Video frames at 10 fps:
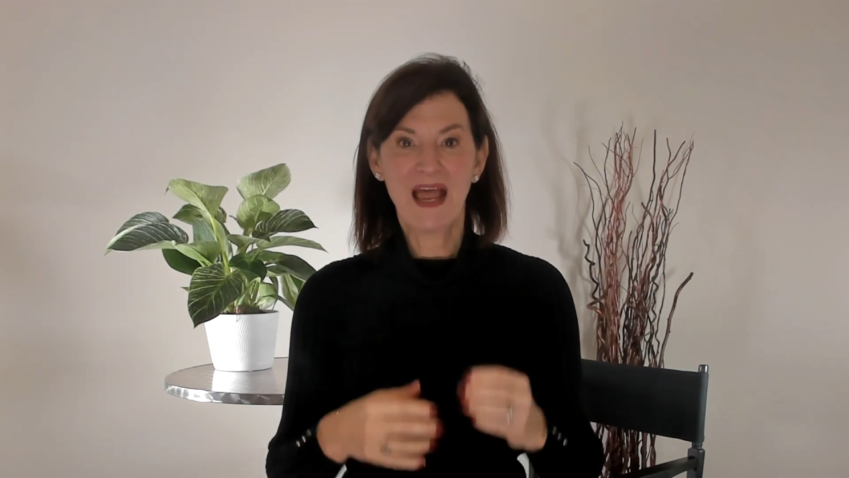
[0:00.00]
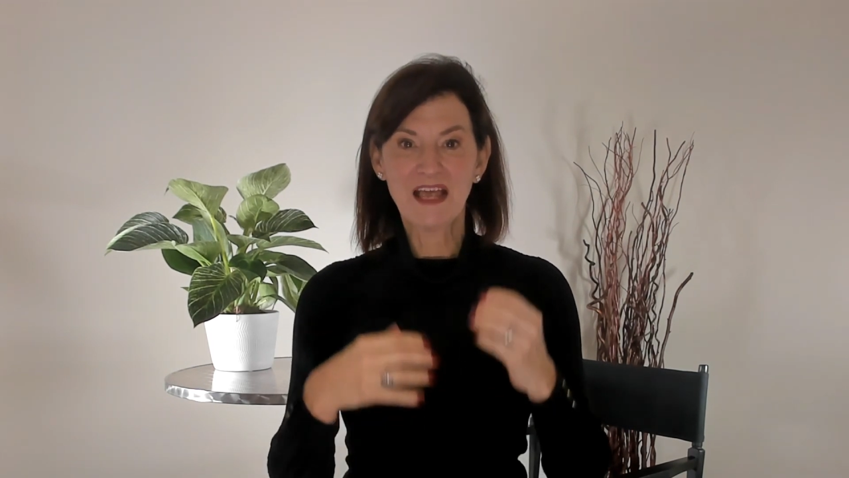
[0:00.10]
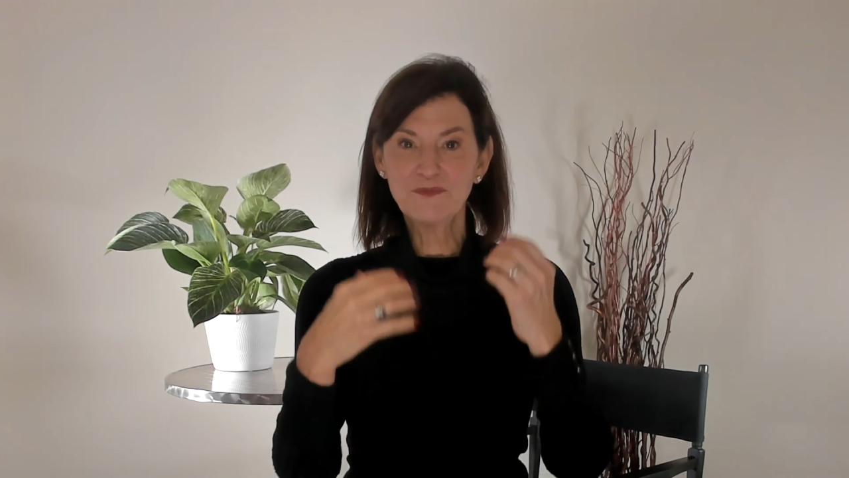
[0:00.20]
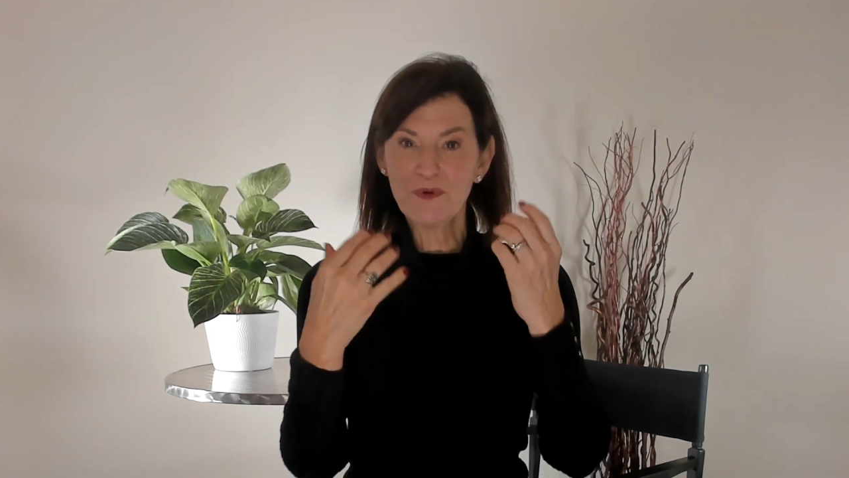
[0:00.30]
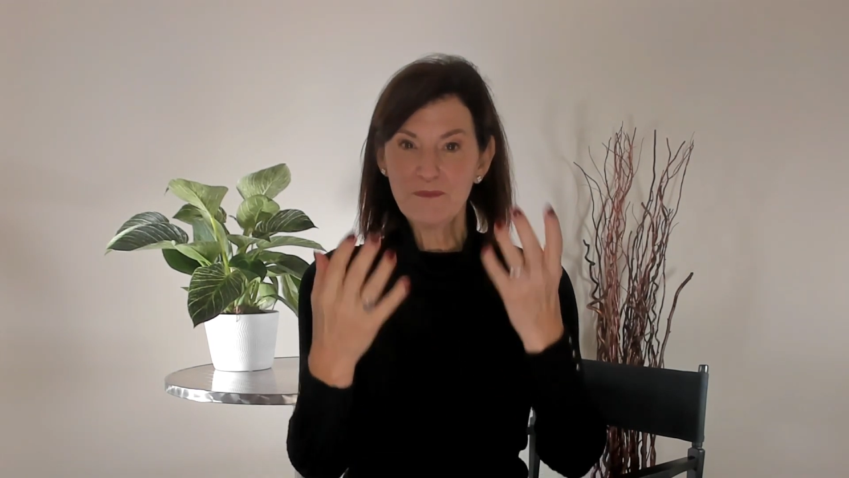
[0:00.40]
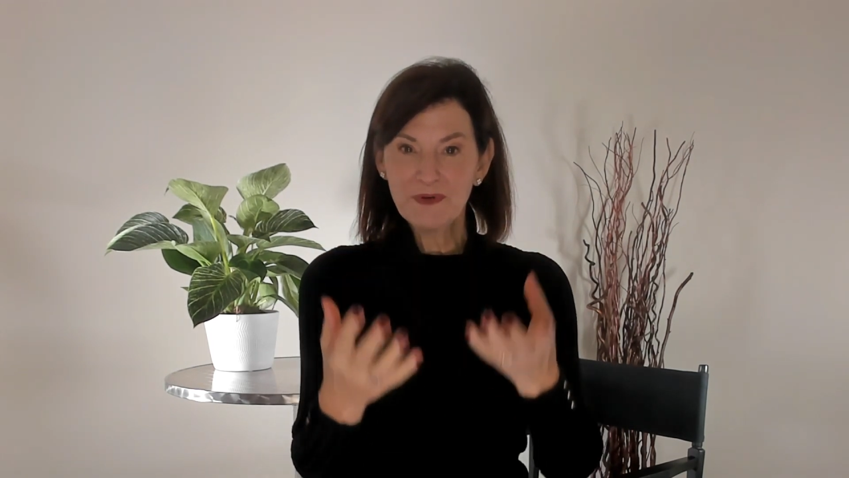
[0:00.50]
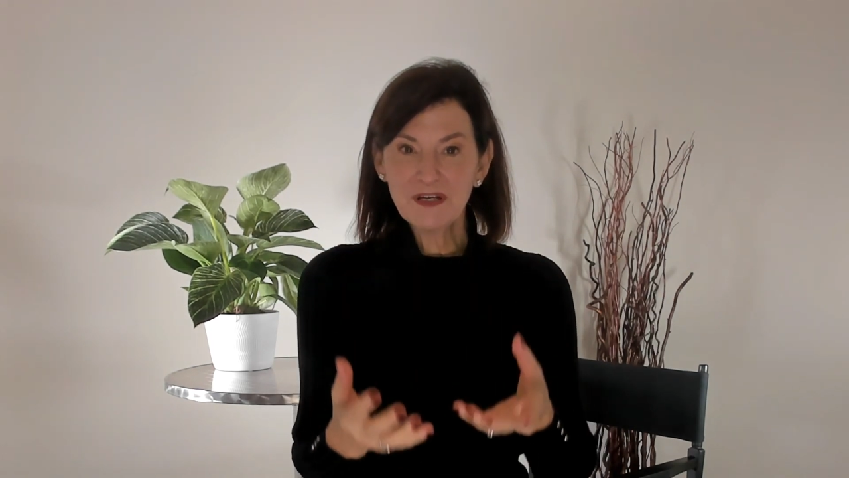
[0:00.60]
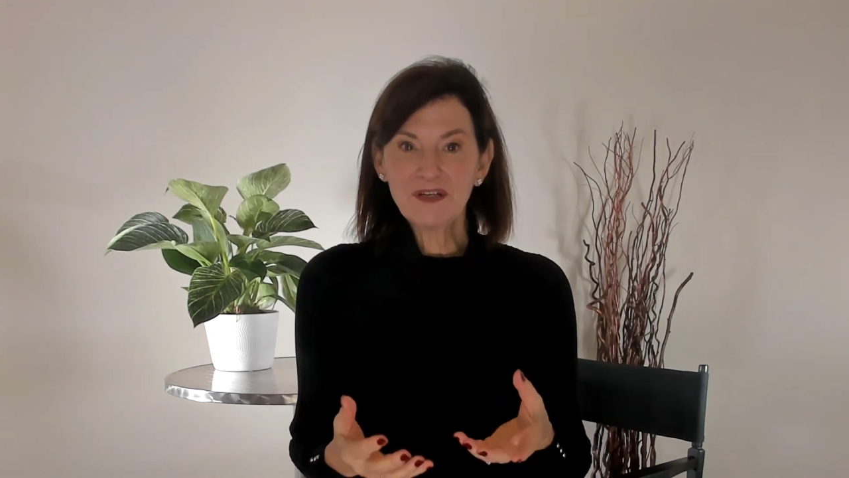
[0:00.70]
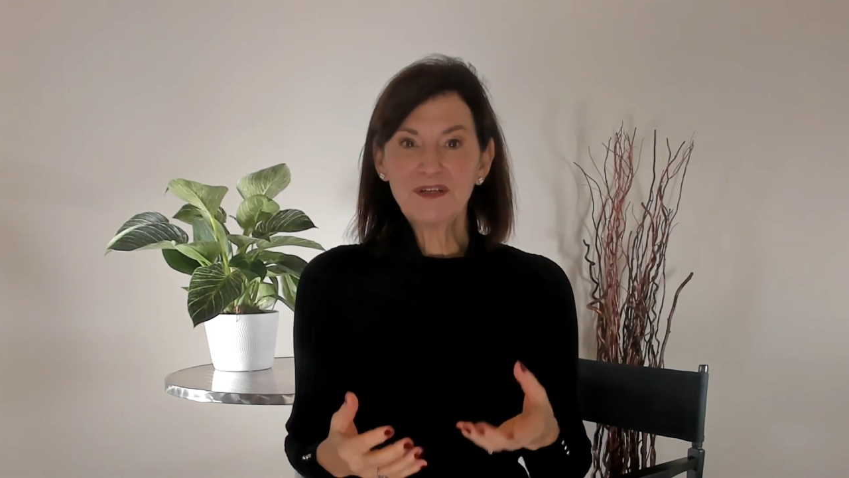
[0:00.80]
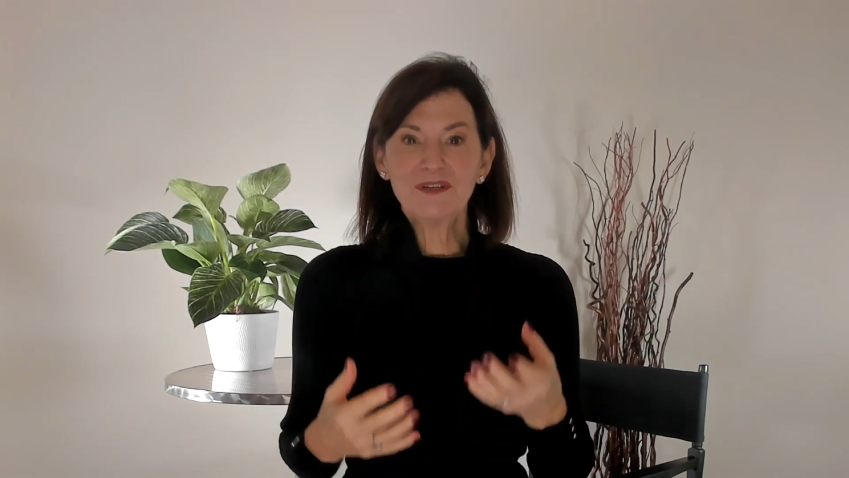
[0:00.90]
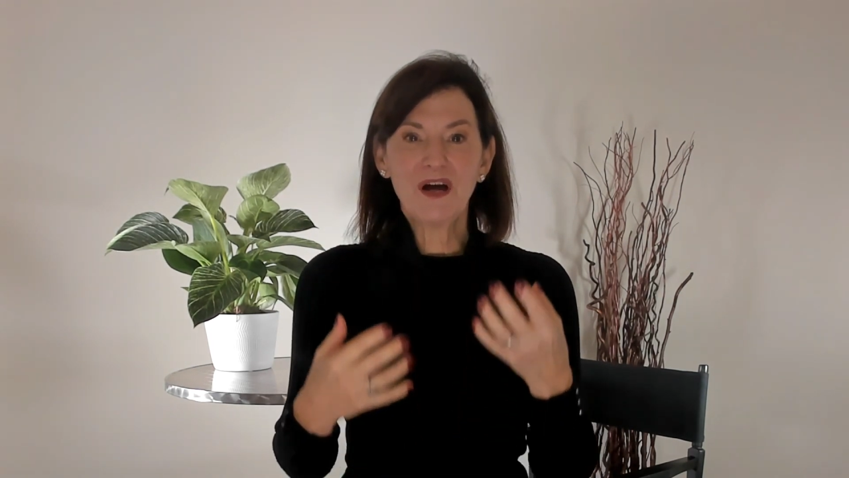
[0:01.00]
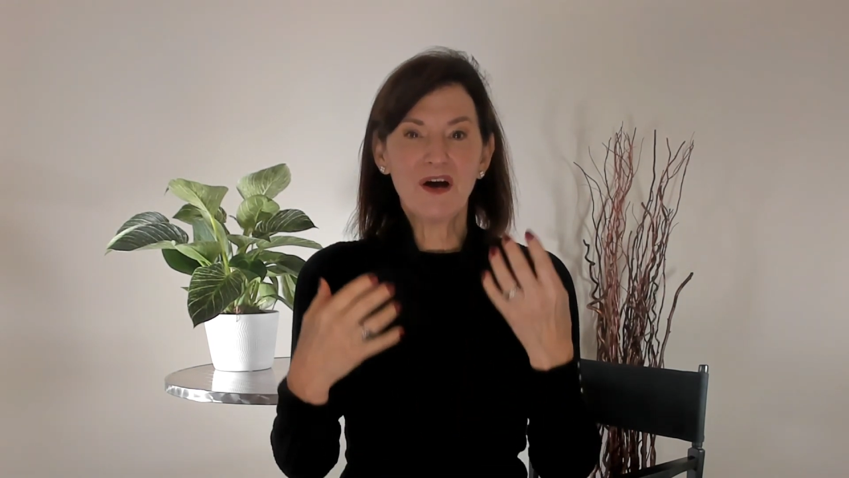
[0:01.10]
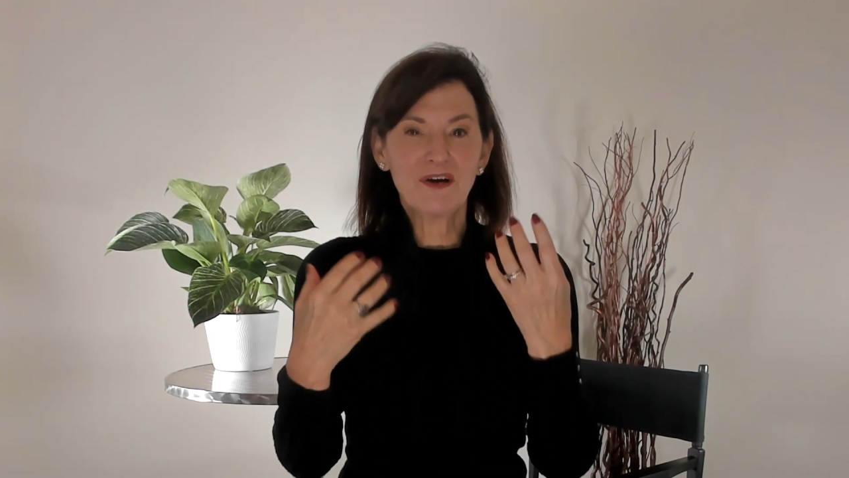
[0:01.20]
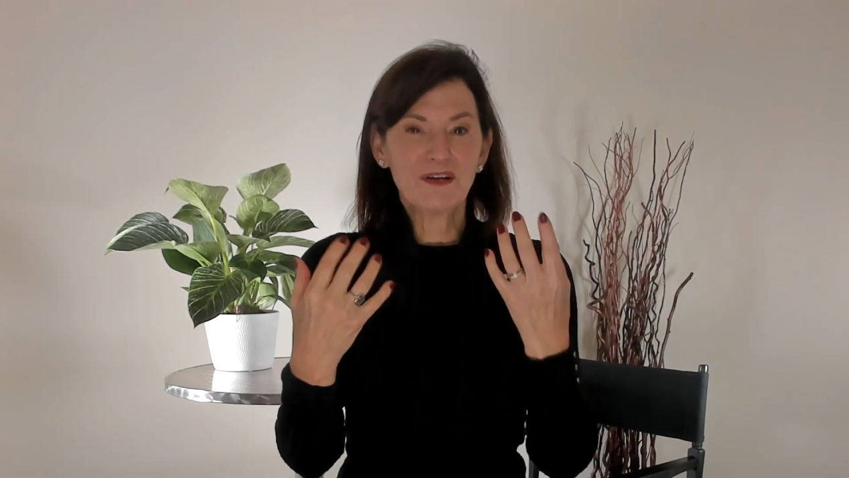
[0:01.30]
as we build our